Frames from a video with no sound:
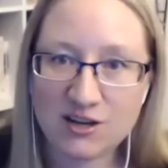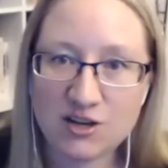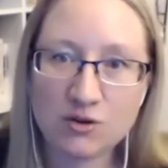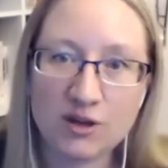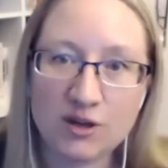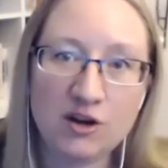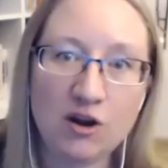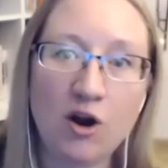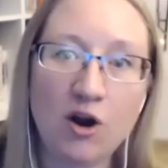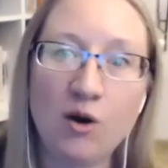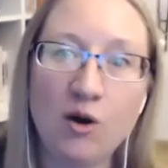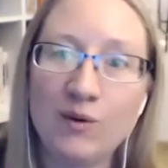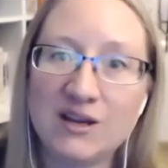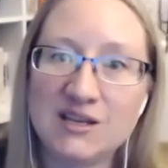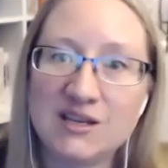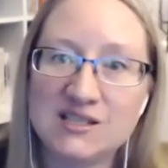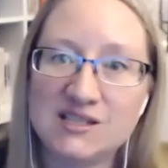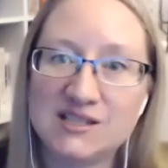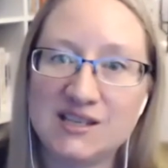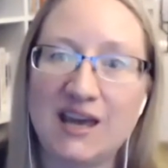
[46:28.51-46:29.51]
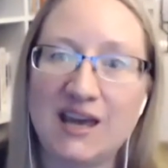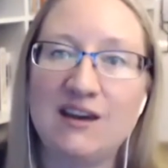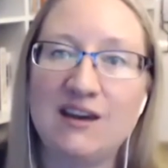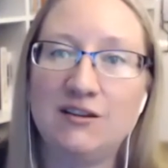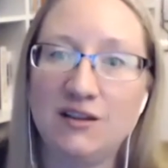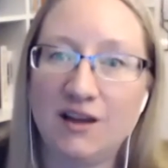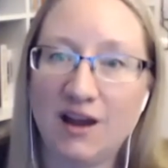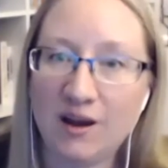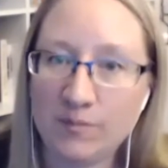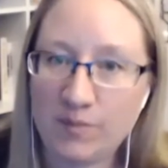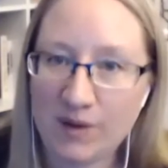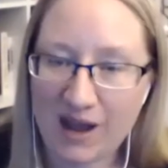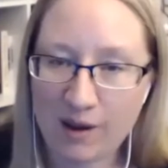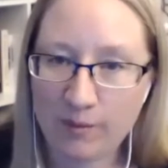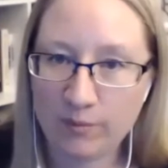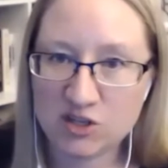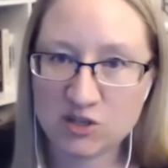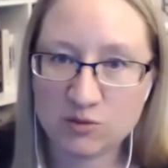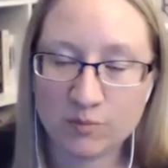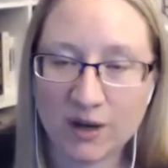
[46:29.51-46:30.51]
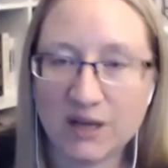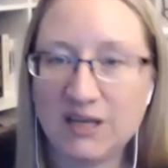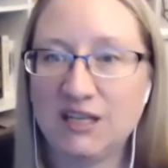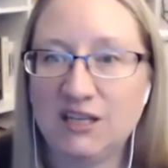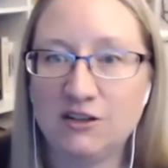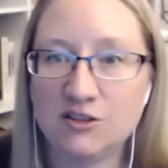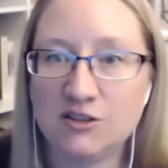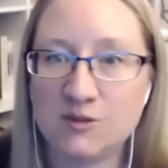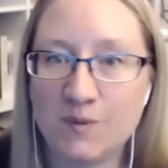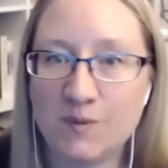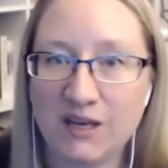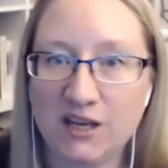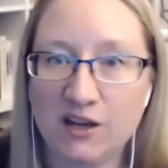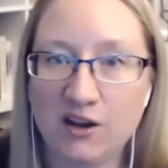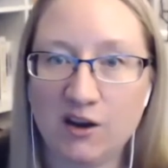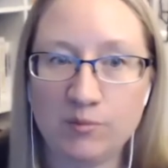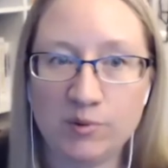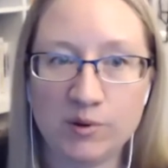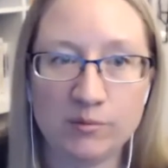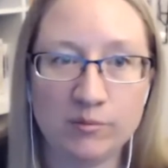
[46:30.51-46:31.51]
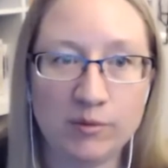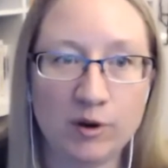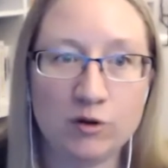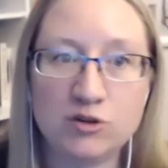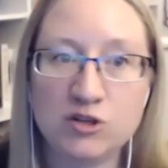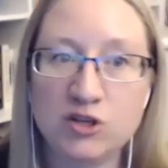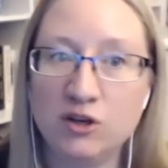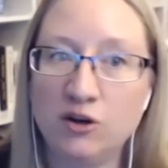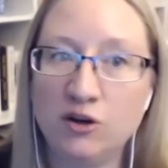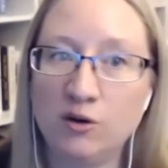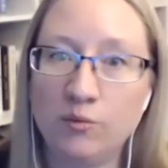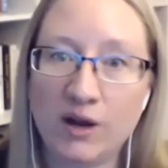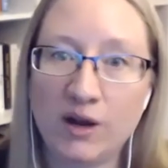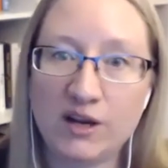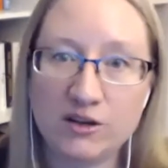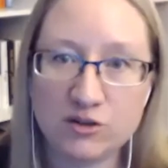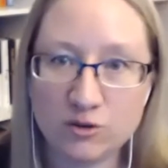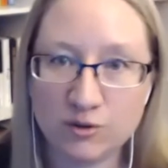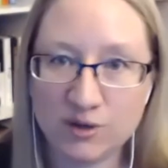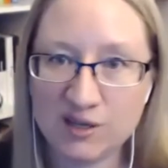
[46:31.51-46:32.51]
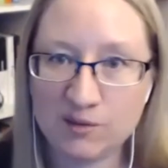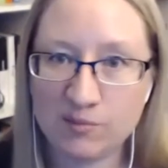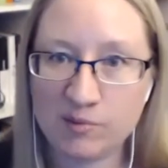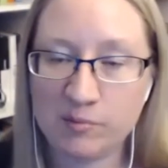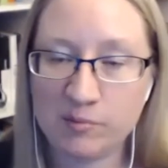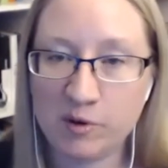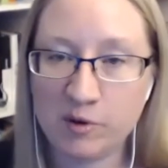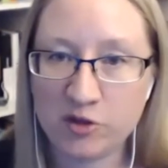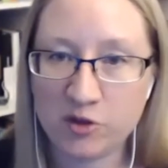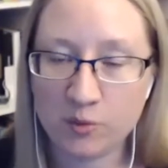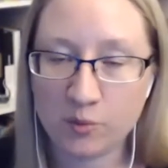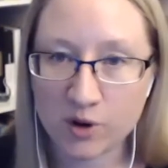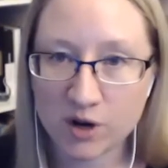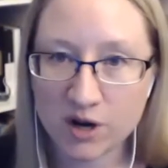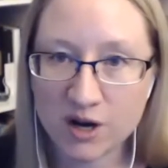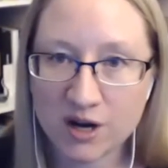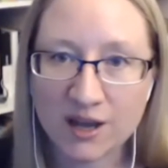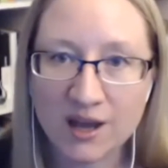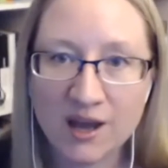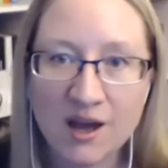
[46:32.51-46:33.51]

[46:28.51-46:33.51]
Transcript: You can always scale up how much money you're spending on promotion or what you're doing to promote the work.